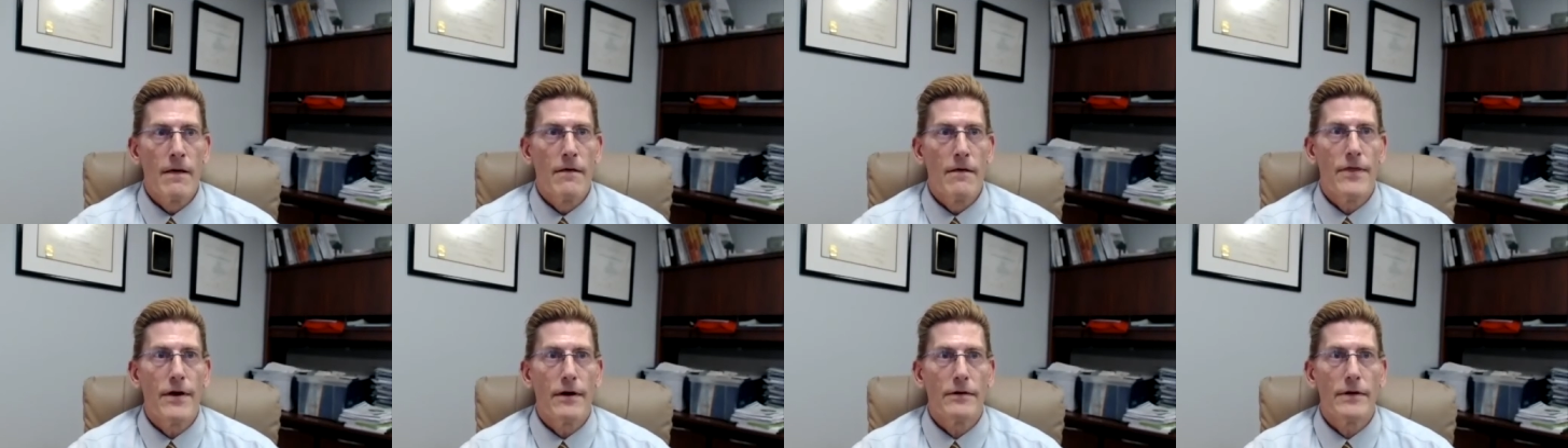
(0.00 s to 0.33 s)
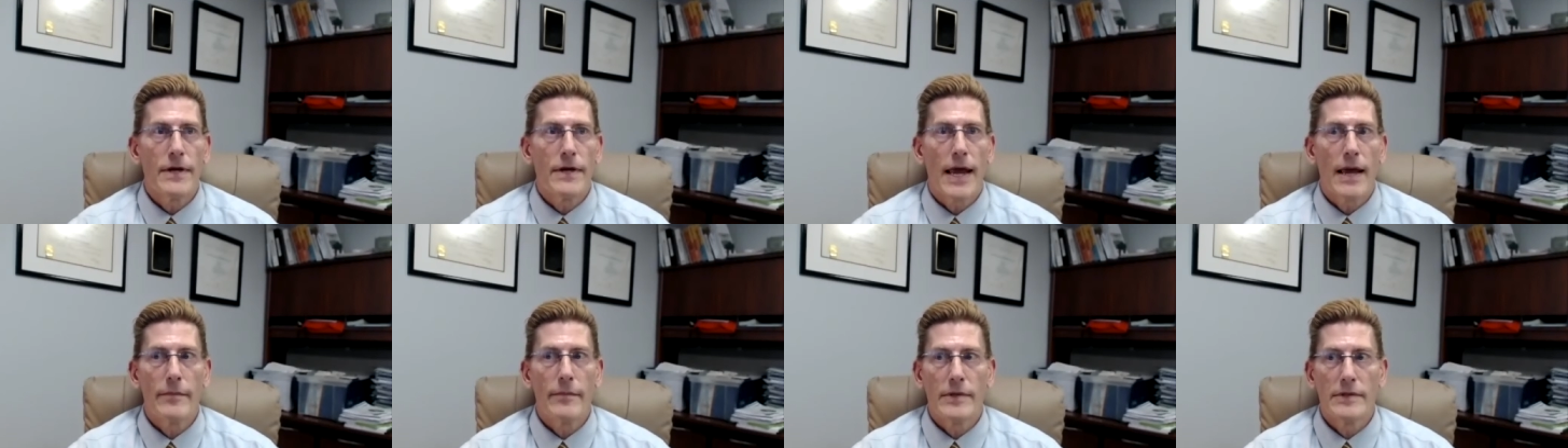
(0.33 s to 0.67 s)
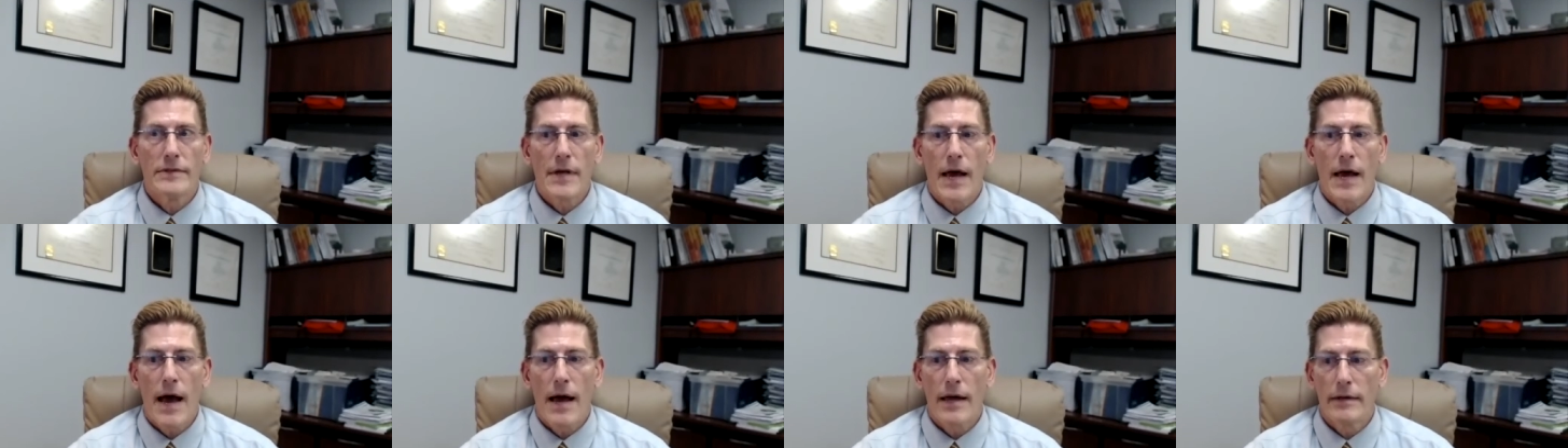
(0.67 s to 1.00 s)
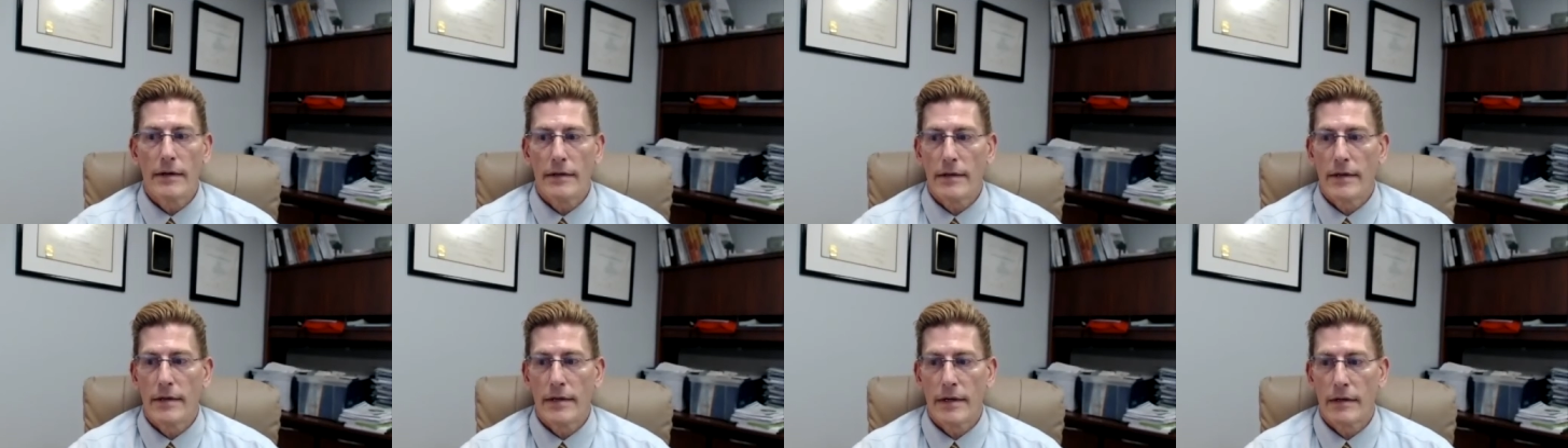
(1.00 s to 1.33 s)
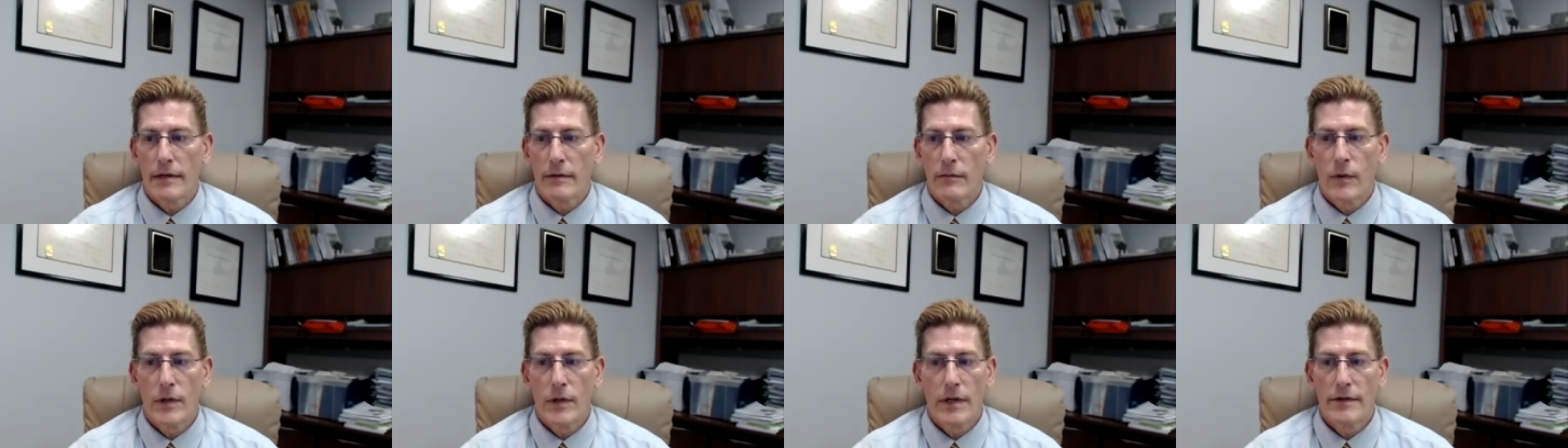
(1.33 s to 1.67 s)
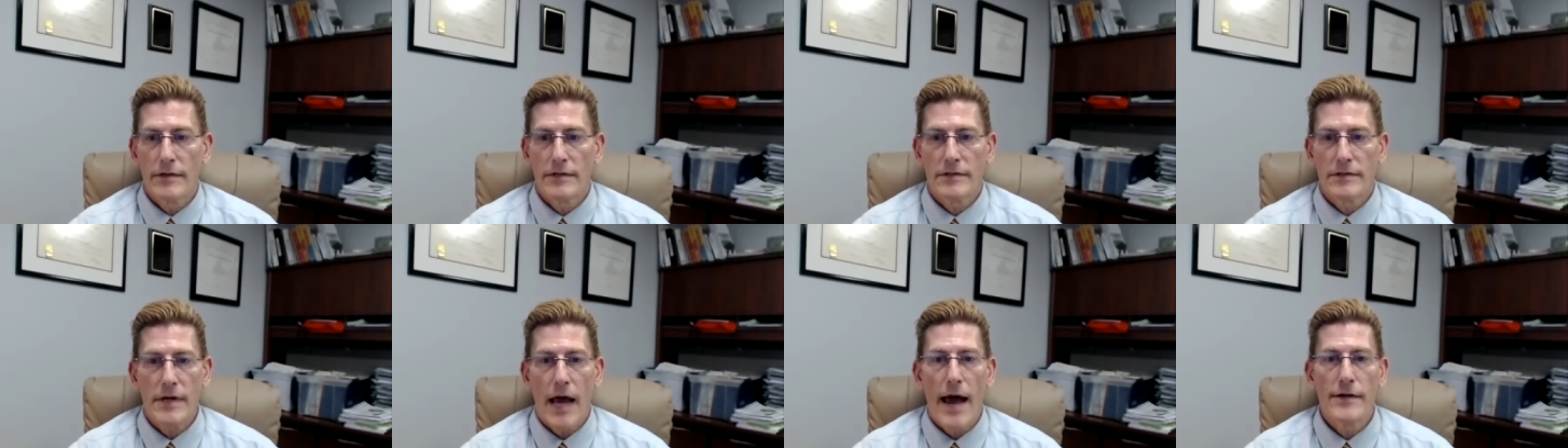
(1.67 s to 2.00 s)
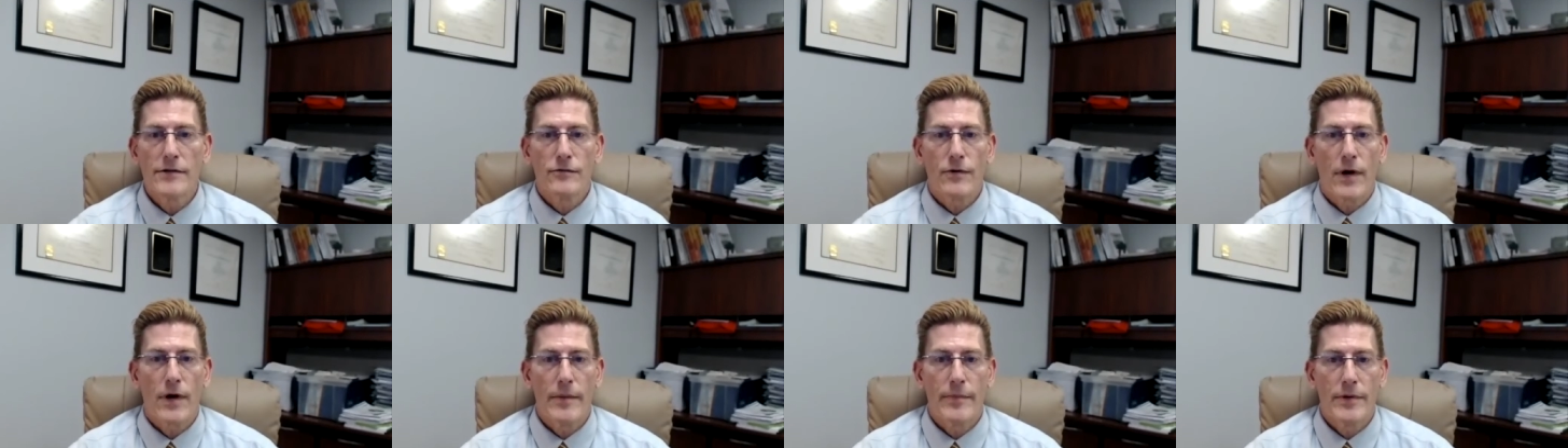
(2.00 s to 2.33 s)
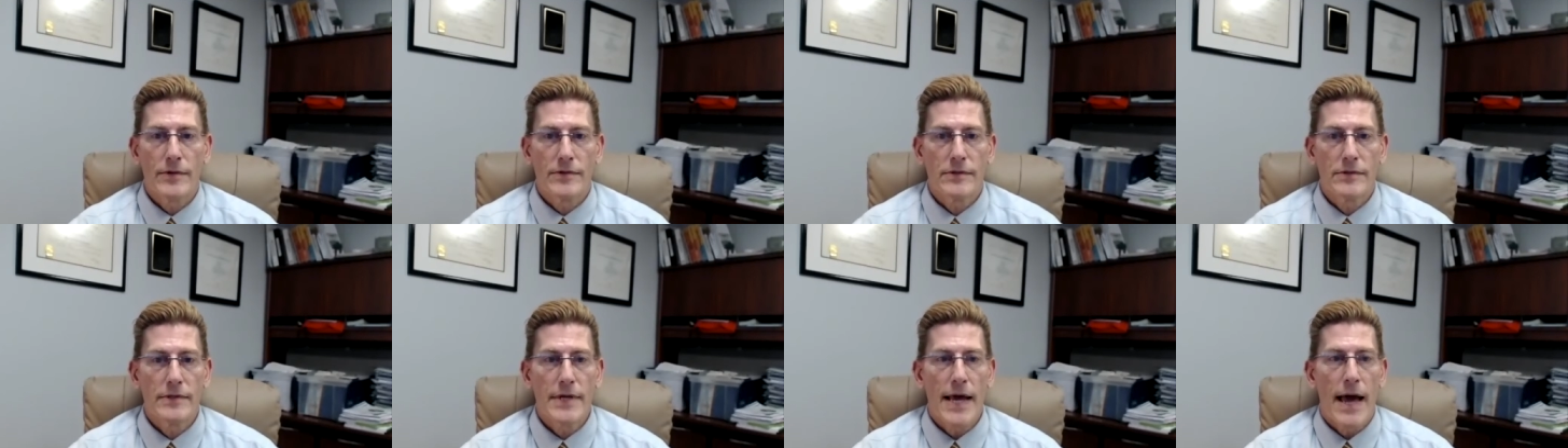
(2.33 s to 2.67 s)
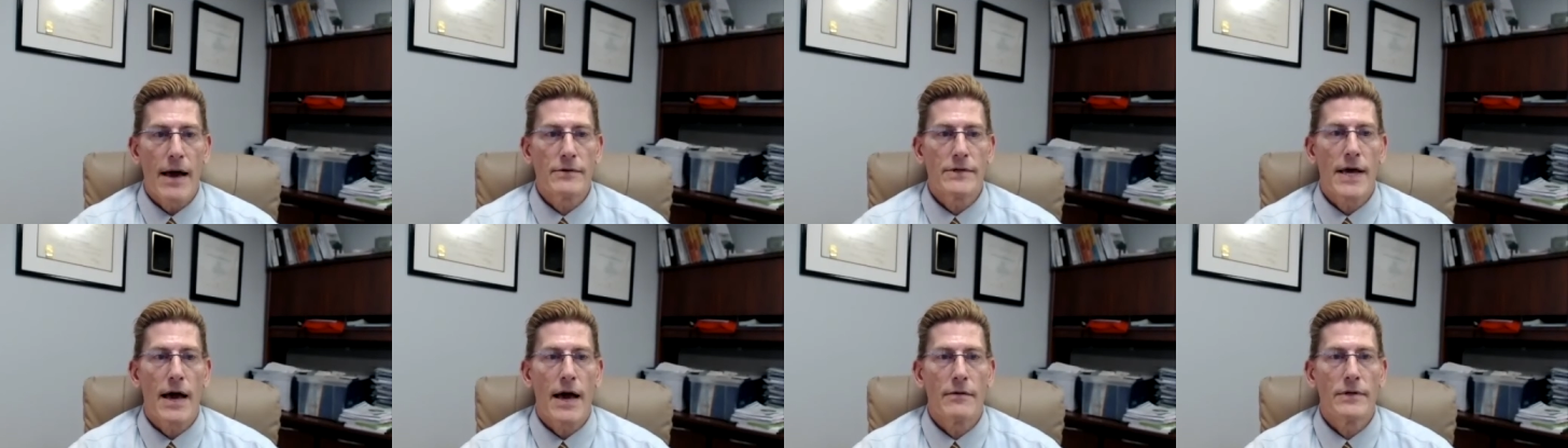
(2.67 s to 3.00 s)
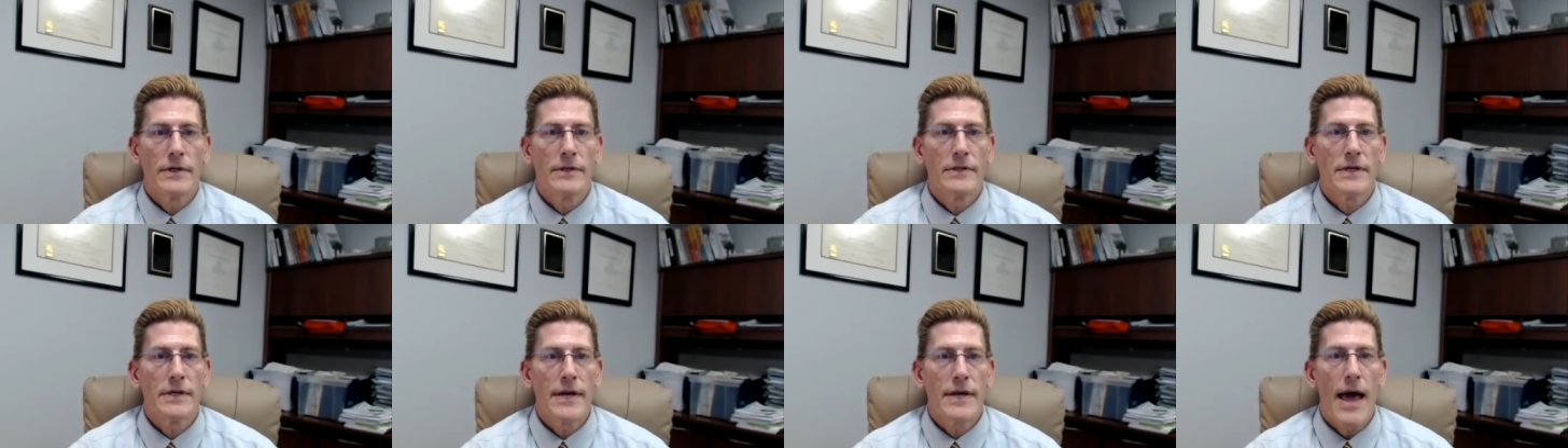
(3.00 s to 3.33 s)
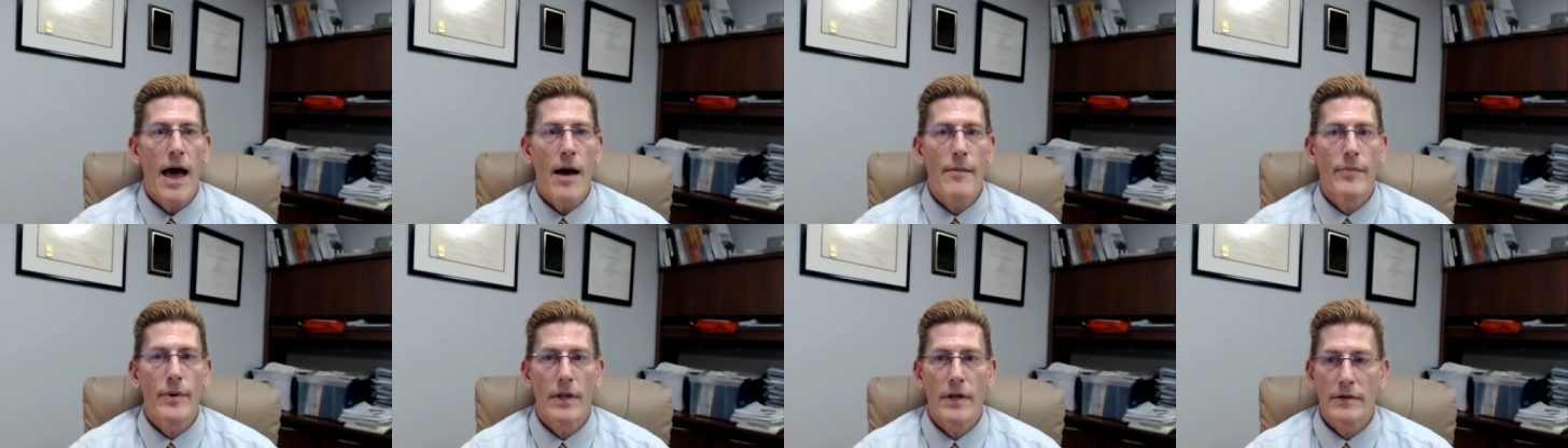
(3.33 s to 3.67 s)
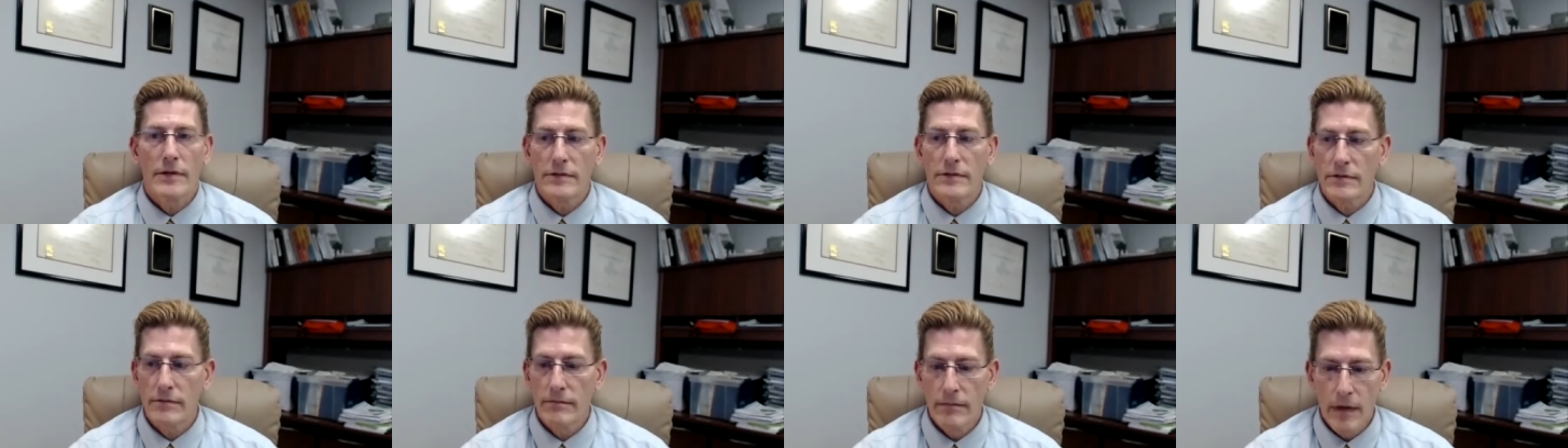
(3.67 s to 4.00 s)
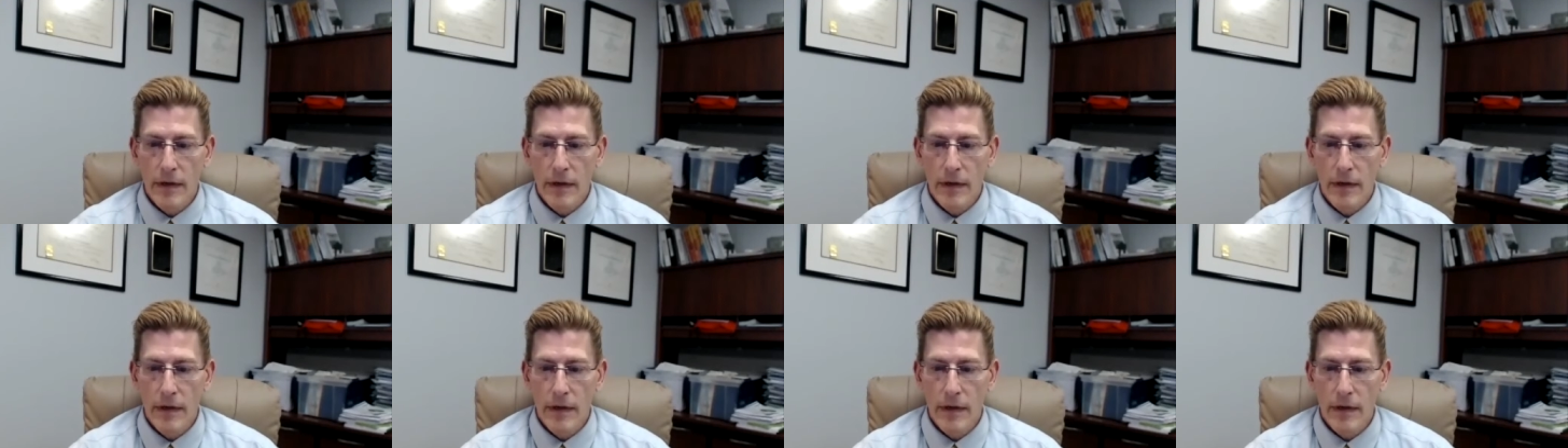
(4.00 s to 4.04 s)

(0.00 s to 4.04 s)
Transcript: Their name is on the, one of the skyscrapers in downtown Indianapolis.